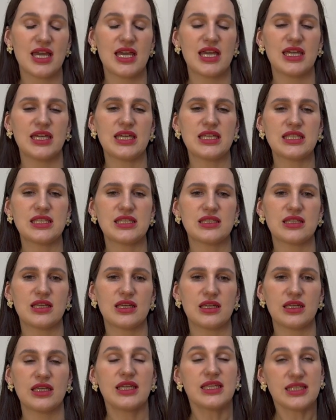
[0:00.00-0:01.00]
he's
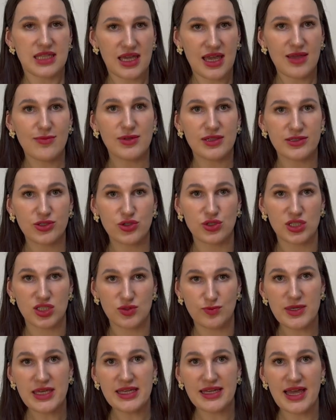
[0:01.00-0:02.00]
able to
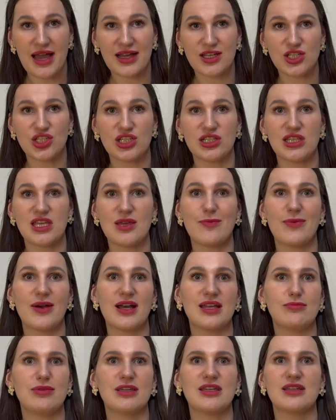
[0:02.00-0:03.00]
speak actually,
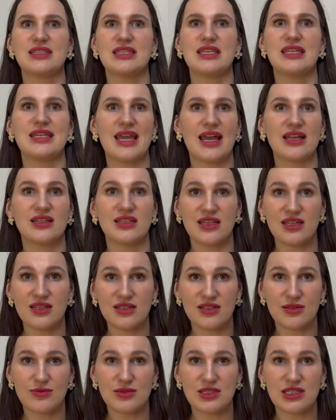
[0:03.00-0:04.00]
but because he can't hear
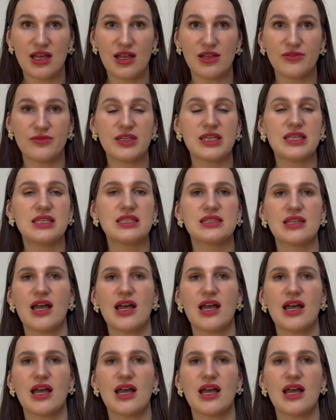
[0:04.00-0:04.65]
himself, he